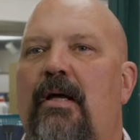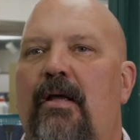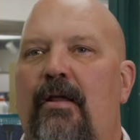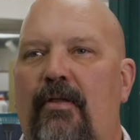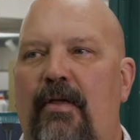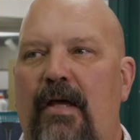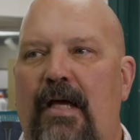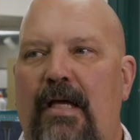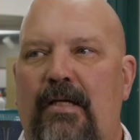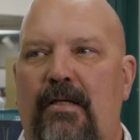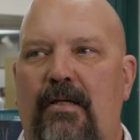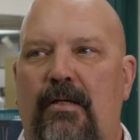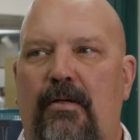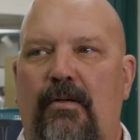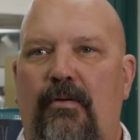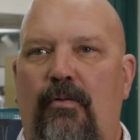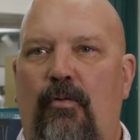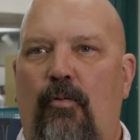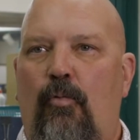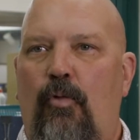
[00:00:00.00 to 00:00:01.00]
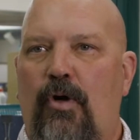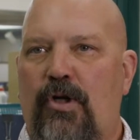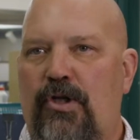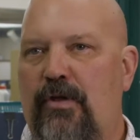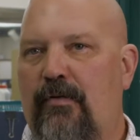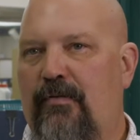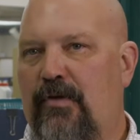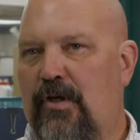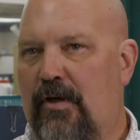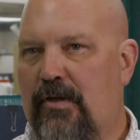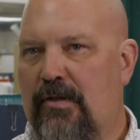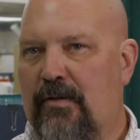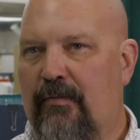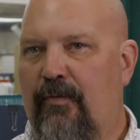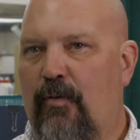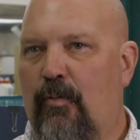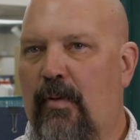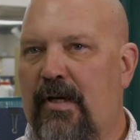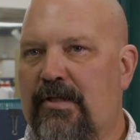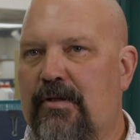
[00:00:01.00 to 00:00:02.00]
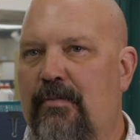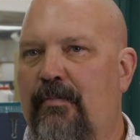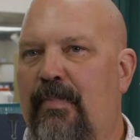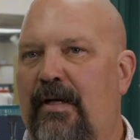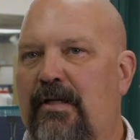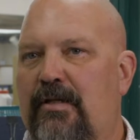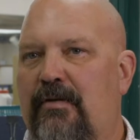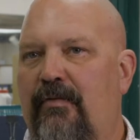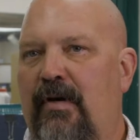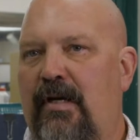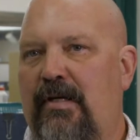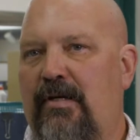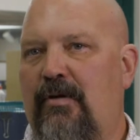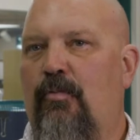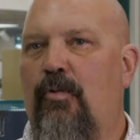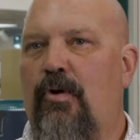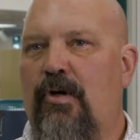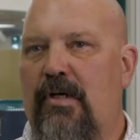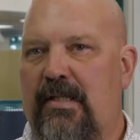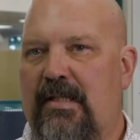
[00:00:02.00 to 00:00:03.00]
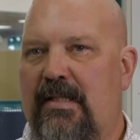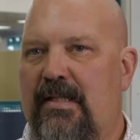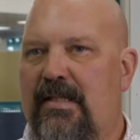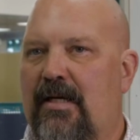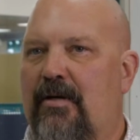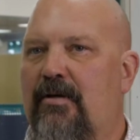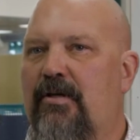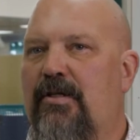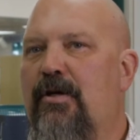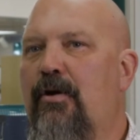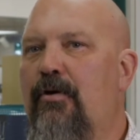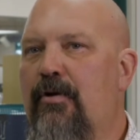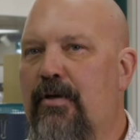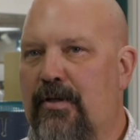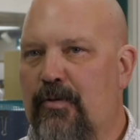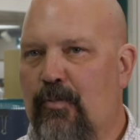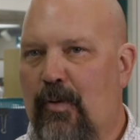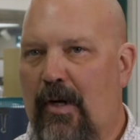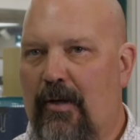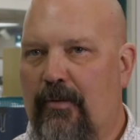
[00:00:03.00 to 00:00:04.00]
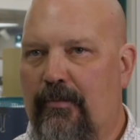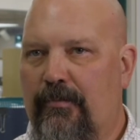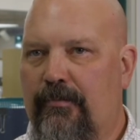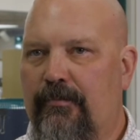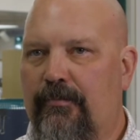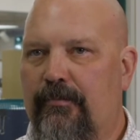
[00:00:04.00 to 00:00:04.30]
that what you've chosen for Western Pennsylvania works in Sarasota as well.